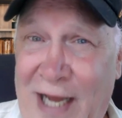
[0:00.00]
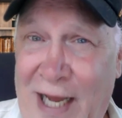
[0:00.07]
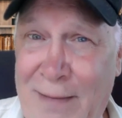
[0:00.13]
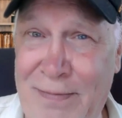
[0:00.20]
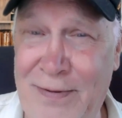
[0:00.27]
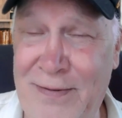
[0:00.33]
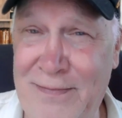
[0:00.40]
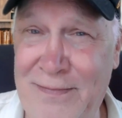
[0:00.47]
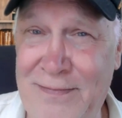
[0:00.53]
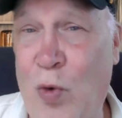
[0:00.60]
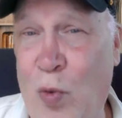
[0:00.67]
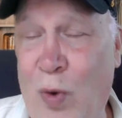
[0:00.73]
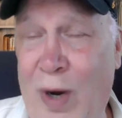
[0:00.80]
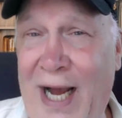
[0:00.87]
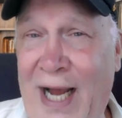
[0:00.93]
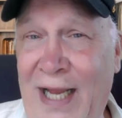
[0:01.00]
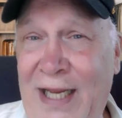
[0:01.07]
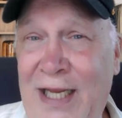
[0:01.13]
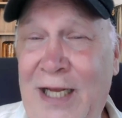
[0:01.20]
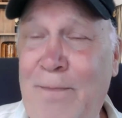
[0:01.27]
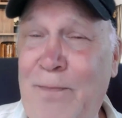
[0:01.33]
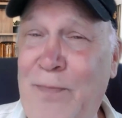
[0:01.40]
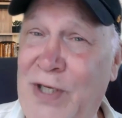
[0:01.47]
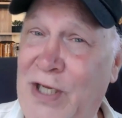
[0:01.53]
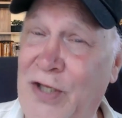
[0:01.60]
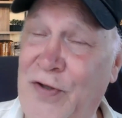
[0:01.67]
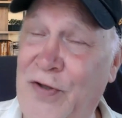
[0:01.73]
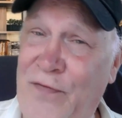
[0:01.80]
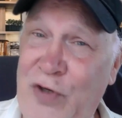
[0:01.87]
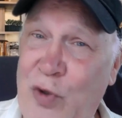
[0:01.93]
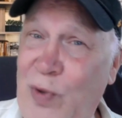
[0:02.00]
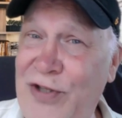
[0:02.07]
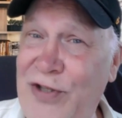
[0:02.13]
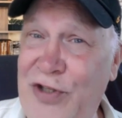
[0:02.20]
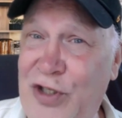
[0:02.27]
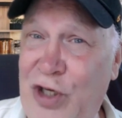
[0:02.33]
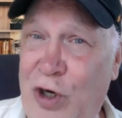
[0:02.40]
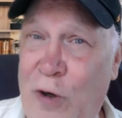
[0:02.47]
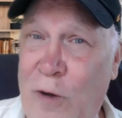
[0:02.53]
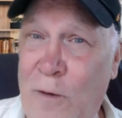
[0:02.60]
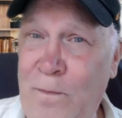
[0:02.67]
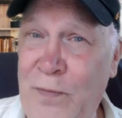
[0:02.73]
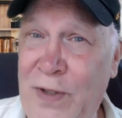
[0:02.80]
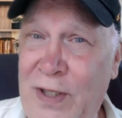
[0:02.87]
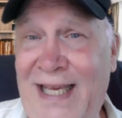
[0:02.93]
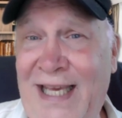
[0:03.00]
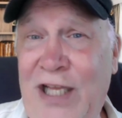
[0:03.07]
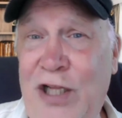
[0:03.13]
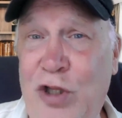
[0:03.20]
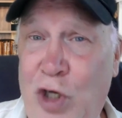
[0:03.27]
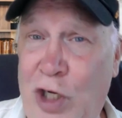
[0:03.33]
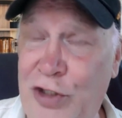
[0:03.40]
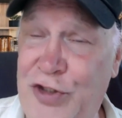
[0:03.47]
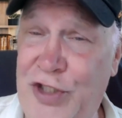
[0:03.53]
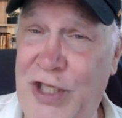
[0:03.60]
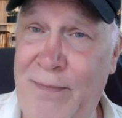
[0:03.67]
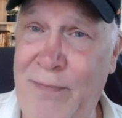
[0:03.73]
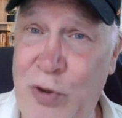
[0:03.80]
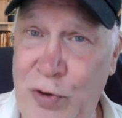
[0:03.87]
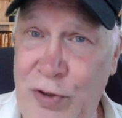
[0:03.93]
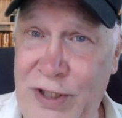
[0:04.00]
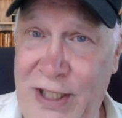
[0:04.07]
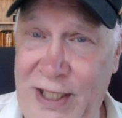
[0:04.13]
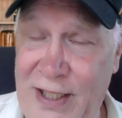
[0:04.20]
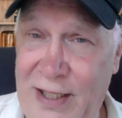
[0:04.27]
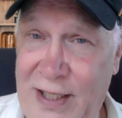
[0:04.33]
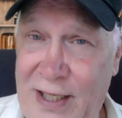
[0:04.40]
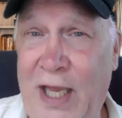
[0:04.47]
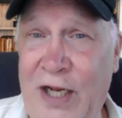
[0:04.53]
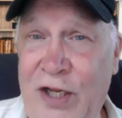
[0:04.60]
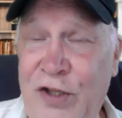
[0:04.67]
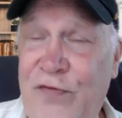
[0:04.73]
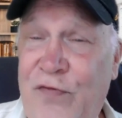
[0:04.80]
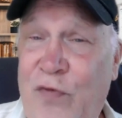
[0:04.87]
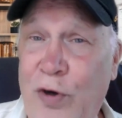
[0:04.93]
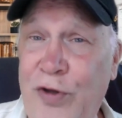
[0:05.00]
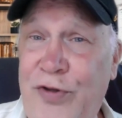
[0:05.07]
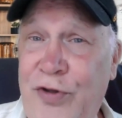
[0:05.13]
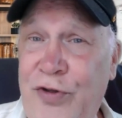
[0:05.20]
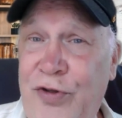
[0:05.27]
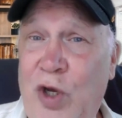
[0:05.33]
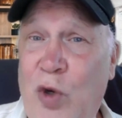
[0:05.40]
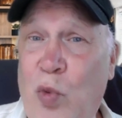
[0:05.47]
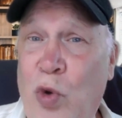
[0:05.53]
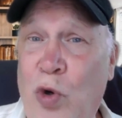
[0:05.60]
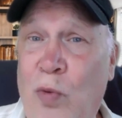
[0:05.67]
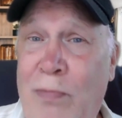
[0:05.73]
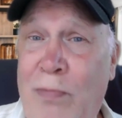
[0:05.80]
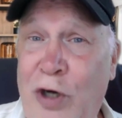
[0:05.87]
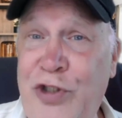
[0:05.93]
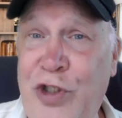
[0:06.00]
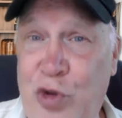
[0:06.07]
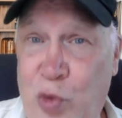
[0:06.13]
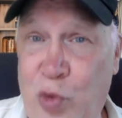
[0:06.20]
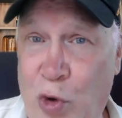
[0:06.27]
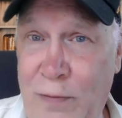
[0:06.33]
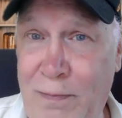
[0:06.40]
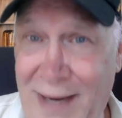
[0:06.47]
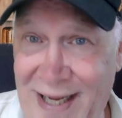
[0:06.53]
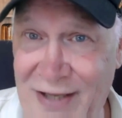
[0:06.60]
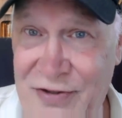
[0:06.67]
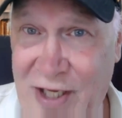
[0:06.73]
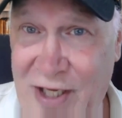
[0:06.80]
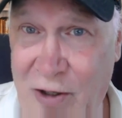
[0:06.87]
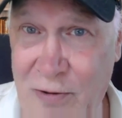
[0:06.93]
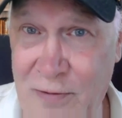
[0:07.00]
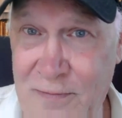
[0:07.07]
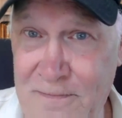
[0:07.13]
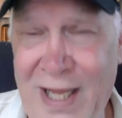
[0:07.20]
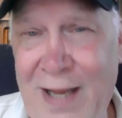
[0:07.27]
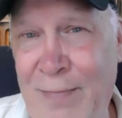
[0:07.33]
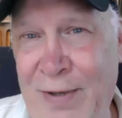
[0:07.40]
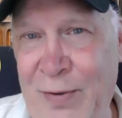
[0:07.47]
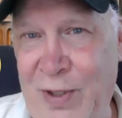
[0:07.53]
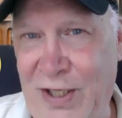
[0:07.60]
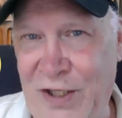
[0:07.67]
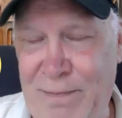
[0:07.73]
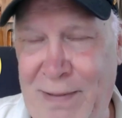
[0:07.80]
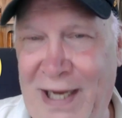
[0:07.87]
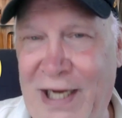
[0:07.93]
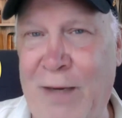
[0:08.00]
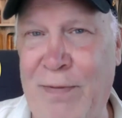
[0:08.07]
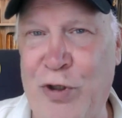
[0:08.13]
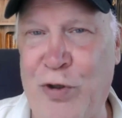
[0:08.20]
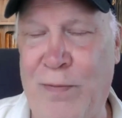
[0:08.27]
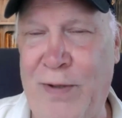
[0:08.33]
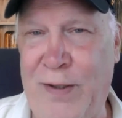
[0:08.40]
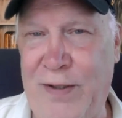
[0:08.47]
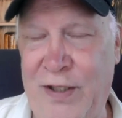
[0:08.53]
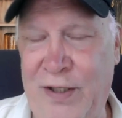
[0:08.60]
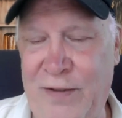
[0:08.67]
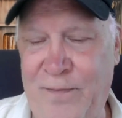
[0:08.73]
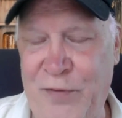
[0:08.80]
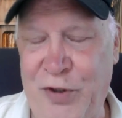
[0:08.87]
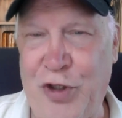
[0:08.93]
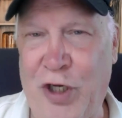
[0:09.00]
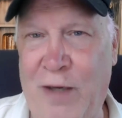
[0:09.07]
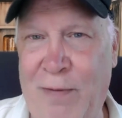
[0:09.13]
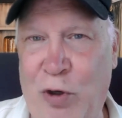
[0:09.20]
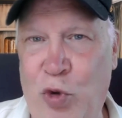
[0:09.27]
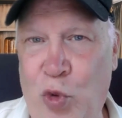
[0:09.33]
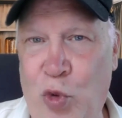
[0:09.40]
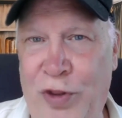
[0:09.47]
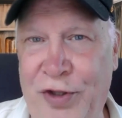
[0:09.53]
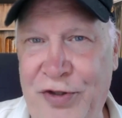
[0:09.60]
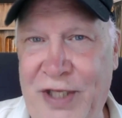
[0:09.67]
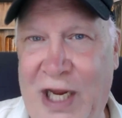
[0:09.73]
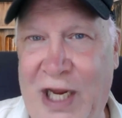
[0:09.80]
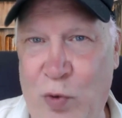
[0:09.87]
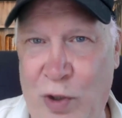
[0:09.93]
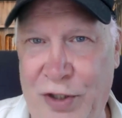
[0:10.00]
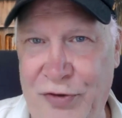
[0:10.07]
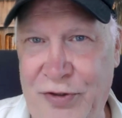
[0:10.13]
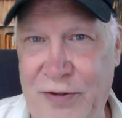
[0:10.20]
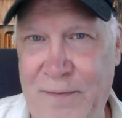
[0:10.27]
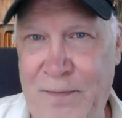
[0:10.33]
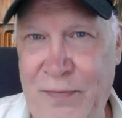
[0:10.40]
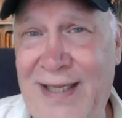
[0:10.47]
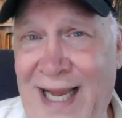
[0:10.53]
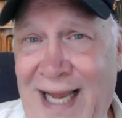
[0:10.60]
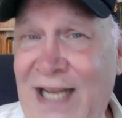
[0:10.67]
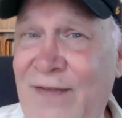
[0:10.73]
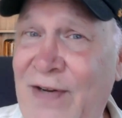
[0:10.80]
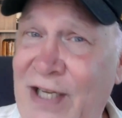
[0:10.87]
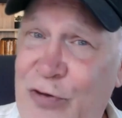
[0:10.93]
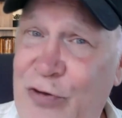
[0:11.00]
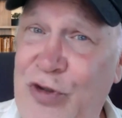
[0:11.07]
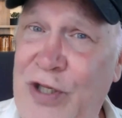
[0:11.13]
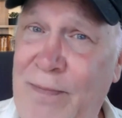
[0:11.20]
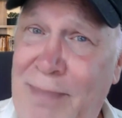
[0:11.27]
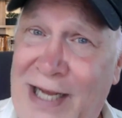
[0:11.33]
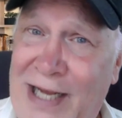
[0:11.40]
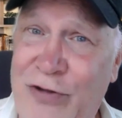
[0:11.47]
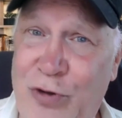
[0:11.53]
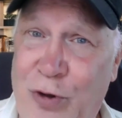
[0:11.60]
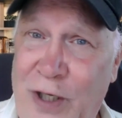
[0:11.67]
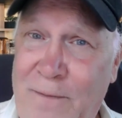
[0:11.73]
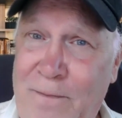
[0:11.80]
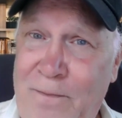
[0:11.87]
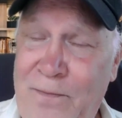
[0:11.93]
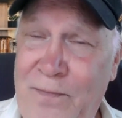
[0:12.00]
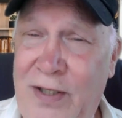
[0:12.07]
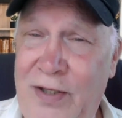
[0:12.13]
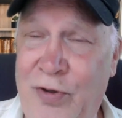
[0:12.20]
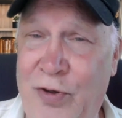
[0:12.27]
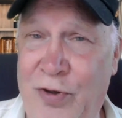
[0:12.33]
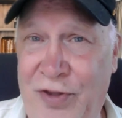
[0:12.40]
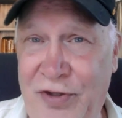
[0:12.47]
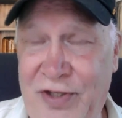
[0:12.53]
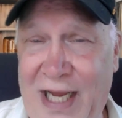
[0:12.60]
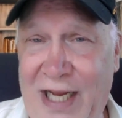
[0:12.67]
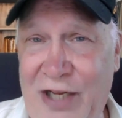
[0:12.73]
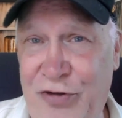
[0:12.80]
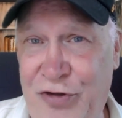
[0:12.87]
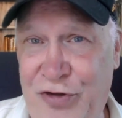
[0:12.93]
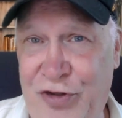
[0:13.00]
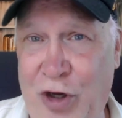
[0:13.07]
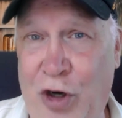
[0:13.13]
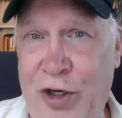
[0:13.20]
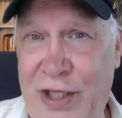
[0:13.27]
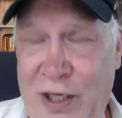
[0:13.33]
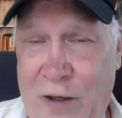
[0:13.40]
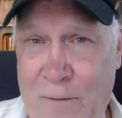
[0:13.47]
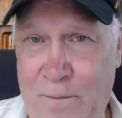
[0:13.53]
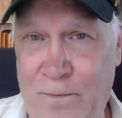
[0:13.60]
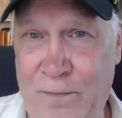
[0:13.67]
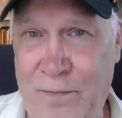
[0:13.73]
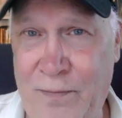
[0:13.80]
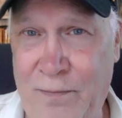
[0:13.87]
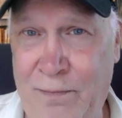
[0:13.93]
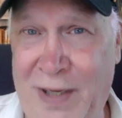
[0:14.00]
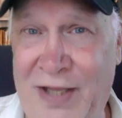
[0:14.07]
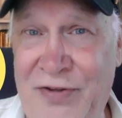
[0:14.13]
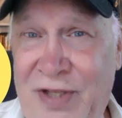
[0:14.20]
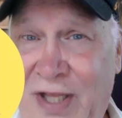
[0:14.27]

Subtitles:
top. Why? Because a few weeks ago, he launched a mutiny, and his forces were marching toward Moscow. But anyway, let's back up a little bit and just talk about who this guy was. Kind of an interesting backstory. So this guy started out by